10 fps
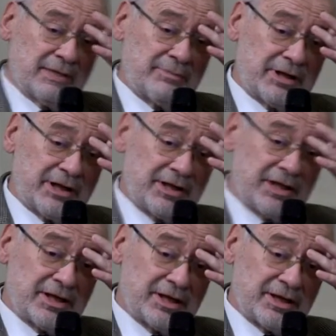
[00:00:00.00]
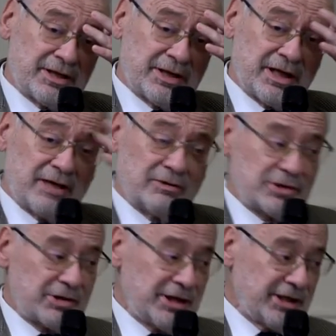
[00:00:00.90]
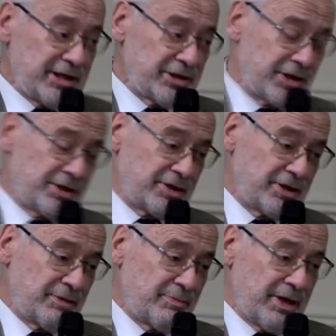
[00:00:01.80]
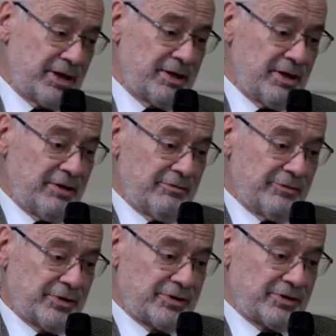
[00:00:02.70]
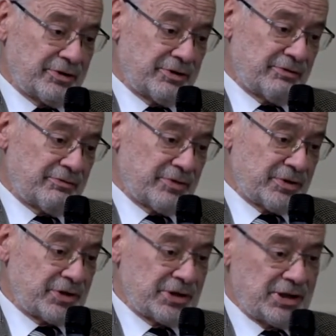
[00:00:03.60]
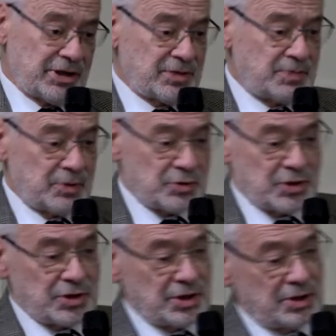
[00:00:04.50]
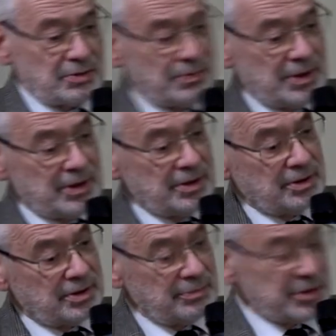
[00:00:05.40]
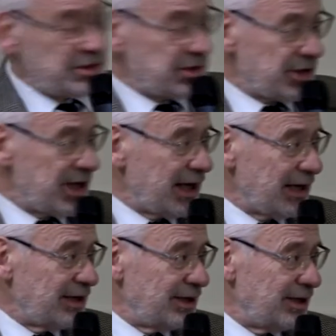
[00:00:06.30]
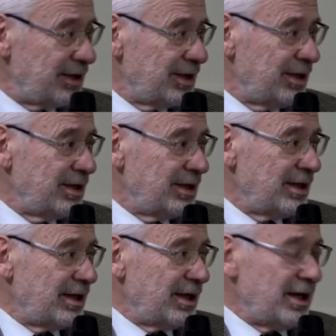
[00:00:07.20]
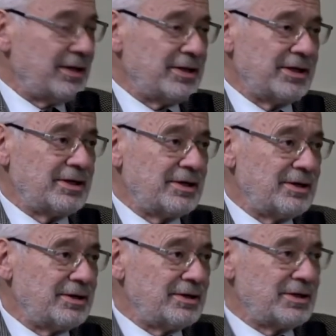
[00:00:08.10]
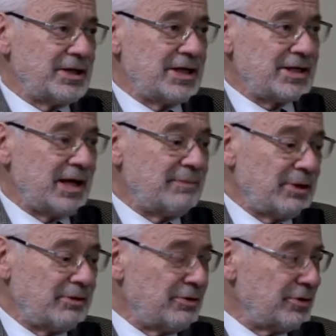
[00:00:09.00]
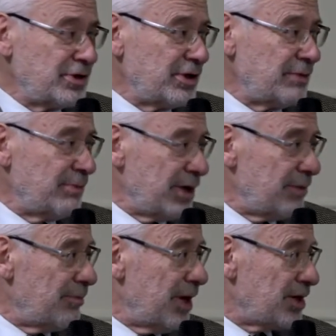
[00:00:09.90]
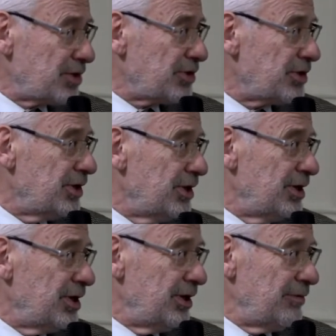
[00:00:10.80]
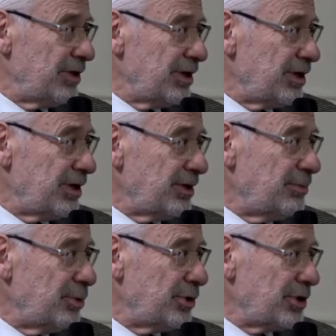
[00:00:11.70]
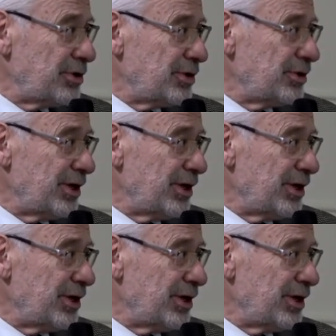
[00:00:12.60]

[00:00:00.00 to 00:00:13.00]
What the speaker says: but I think they are also endangered by what was exposed by Mr. Skelly here. I think the example concerning mask having a great importance on